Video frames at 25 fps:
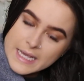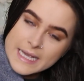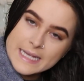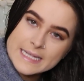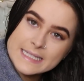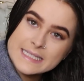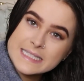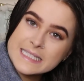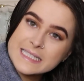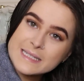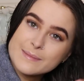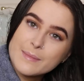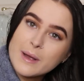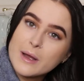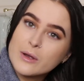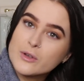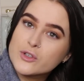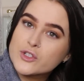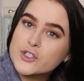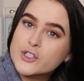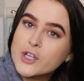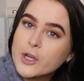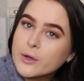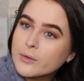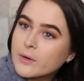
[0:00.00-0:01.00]
It
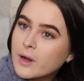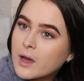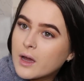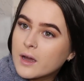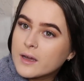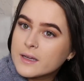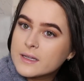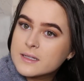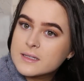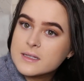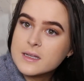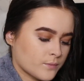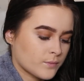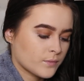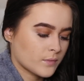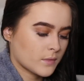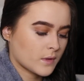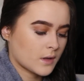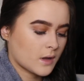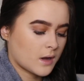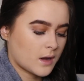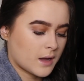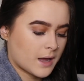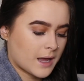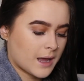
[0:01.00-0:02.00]
smells so nice.
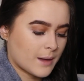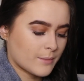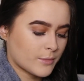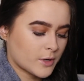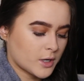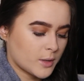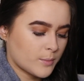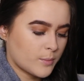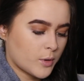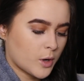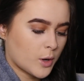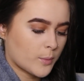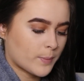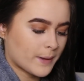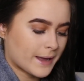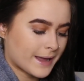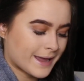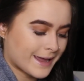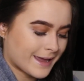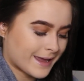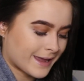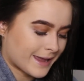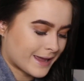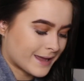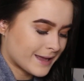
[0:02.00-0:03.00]
I am going to pop
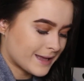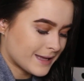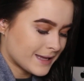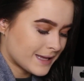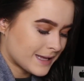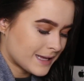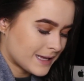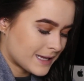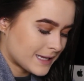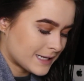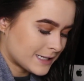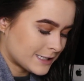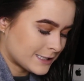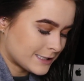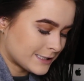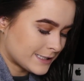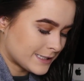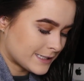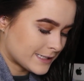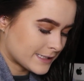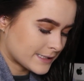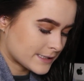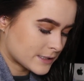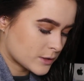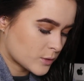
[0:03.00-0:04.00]
a
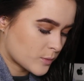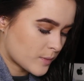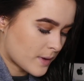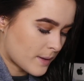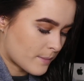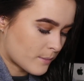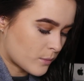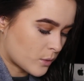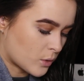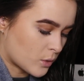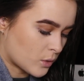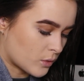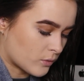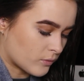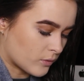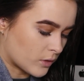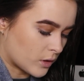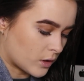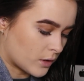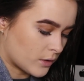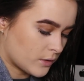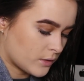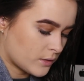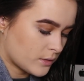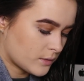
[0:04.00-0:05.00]
little bit more
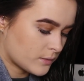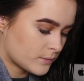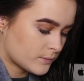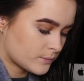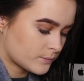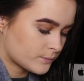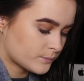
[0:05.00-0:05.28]
on.